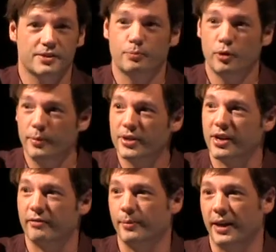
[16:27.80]
is pretty
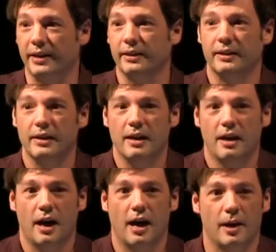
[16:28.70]
much everybody,
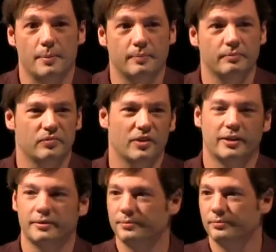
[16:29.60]
um,
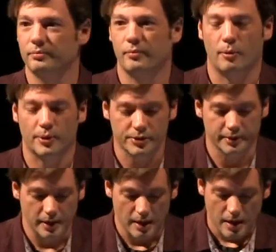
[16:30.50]
almost.